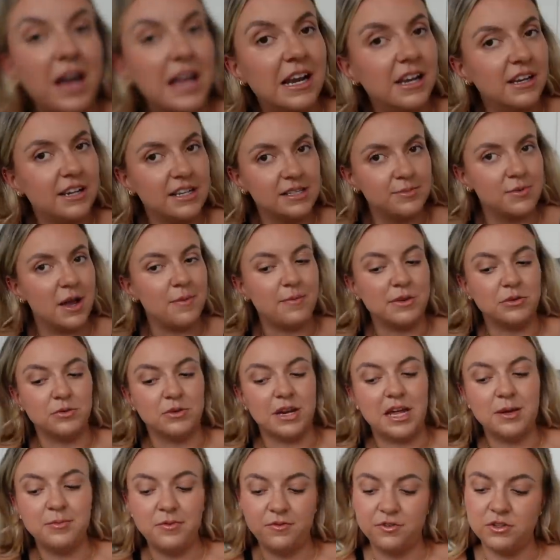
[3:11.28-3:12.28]
Ellen is my middle
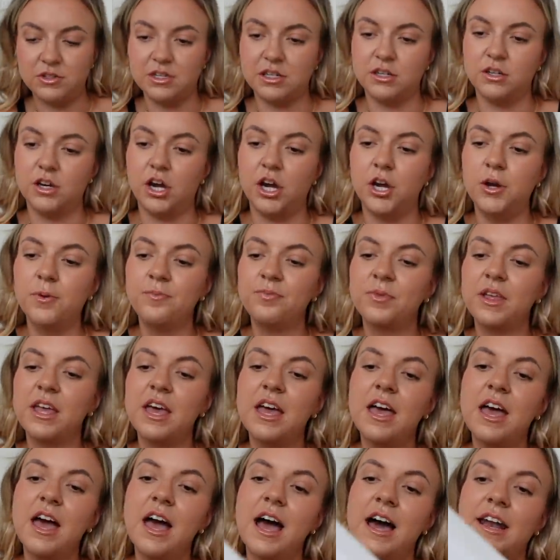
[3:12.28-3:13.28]
name, if you didn't know.
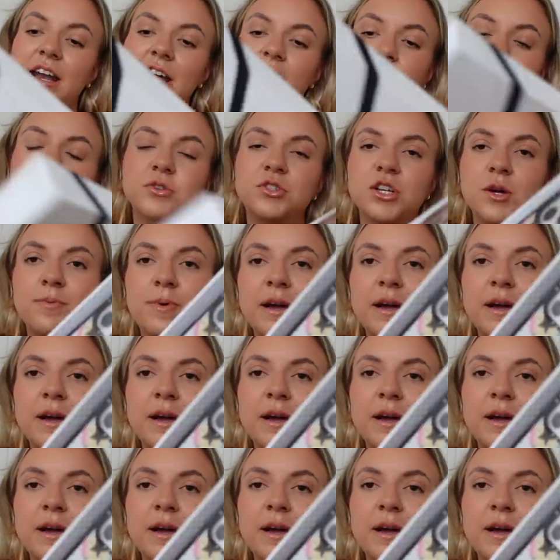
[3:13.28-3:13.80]
And I also